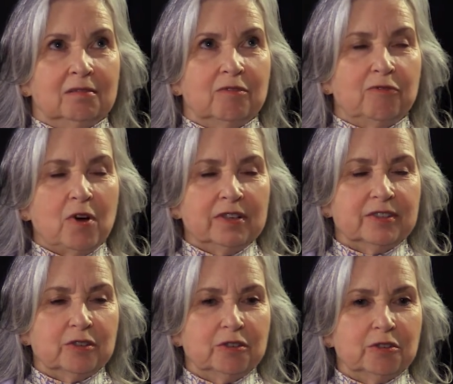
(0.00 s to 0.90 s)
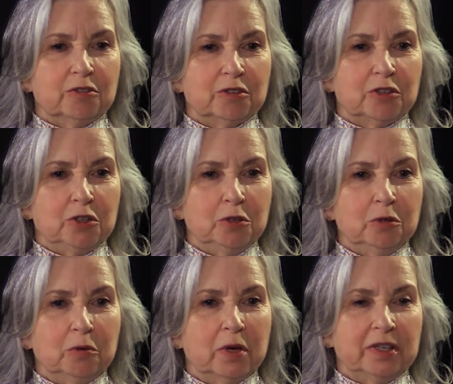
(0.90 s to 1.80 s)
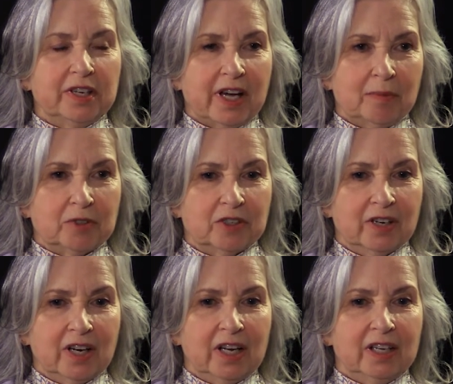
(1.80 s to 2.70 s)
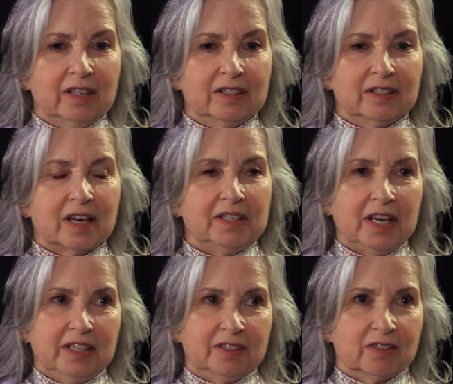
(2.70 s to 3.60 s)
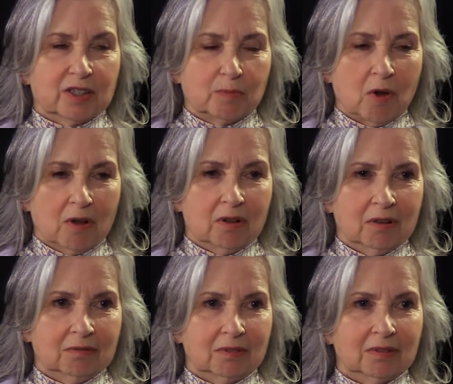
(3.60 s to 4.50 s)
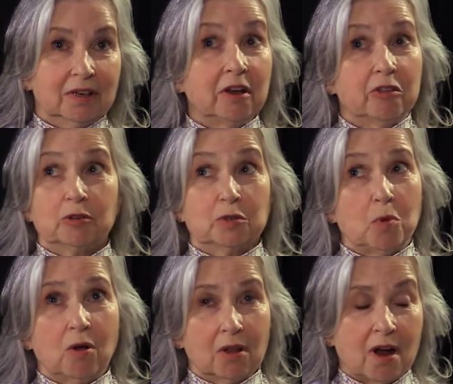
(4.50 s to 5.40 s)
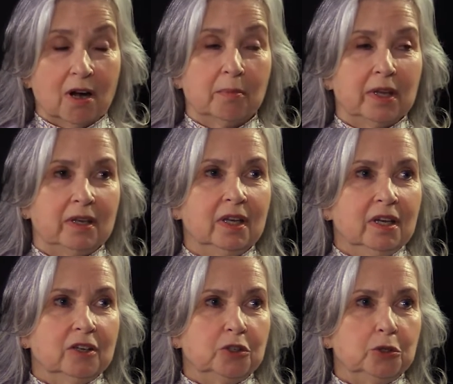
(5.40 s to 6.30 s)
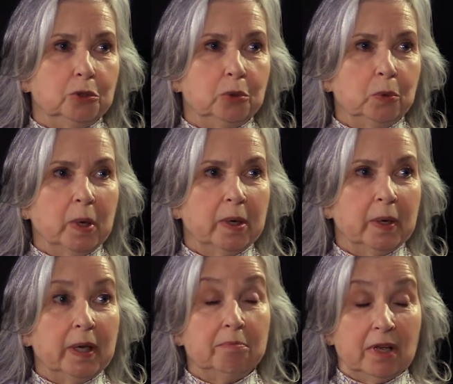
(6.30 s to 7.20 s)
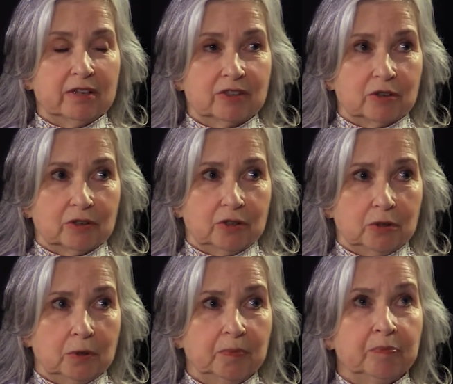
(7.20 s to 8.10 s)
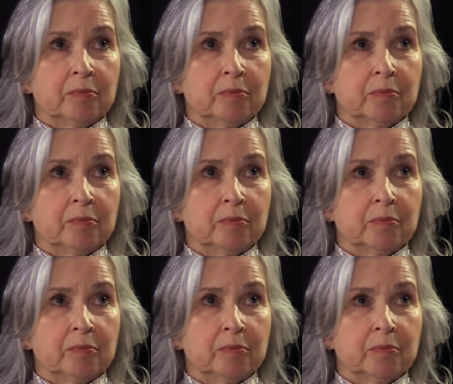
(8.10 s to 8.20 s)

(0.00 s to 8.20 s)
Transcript: Foster to adoption it takes another small army to administer to.